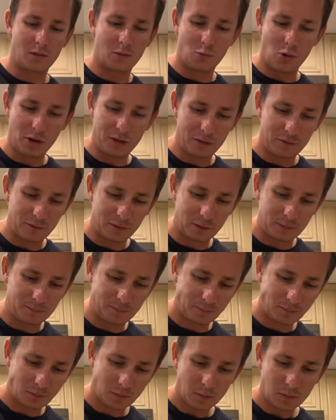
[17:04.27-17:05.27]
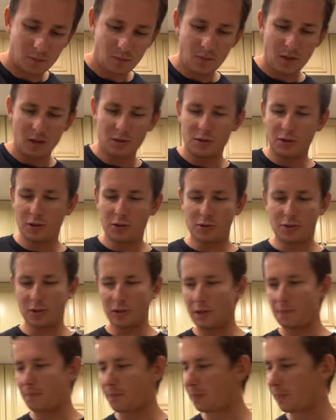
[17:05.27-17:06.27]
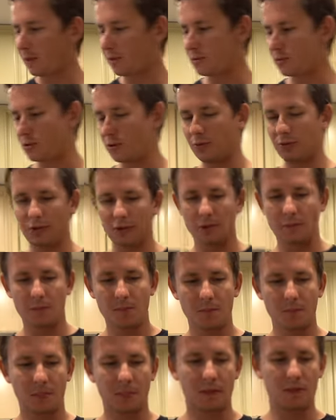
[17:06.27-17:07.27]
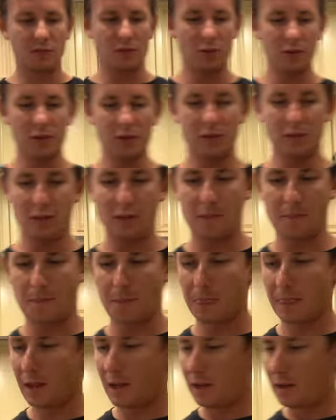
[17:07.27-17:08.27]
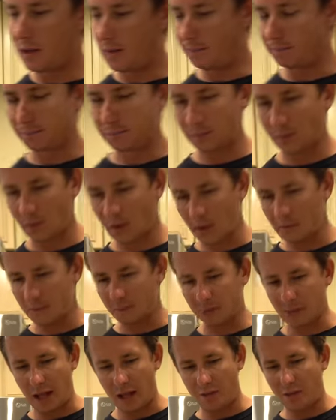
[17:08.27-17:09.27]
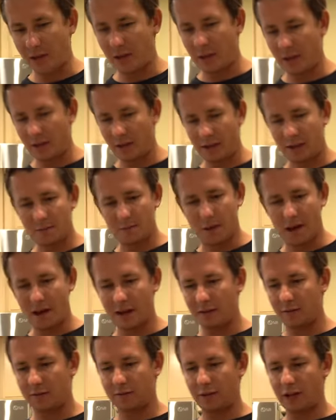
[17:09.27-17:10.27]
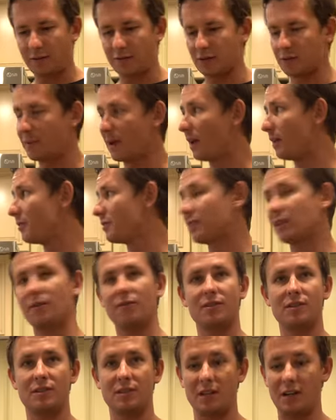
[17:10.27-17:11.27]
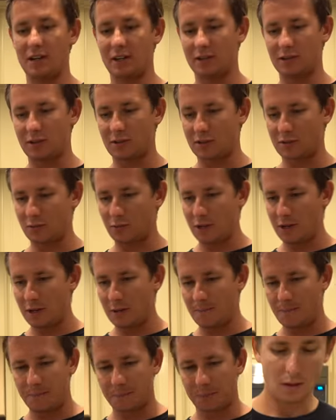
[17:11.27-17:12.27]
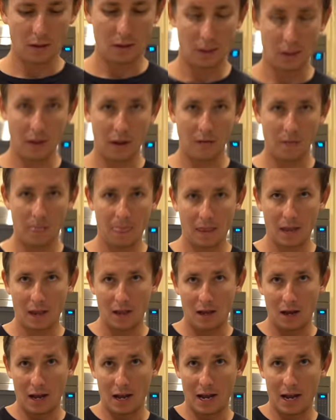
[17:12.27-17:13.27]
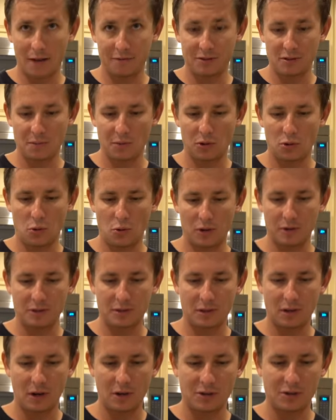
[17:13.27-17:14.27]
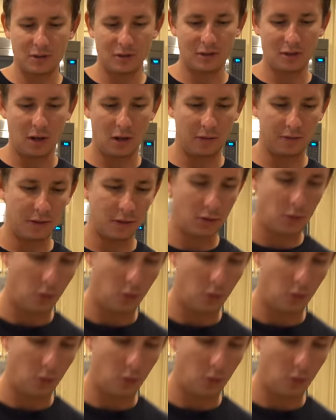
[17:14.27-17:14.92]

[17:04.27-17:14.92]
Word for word: Wonderful. Seriously, so good, so easy. I think I like my flavors balanced of acidic to sweet. Okay, I have some cornstarch dissolved in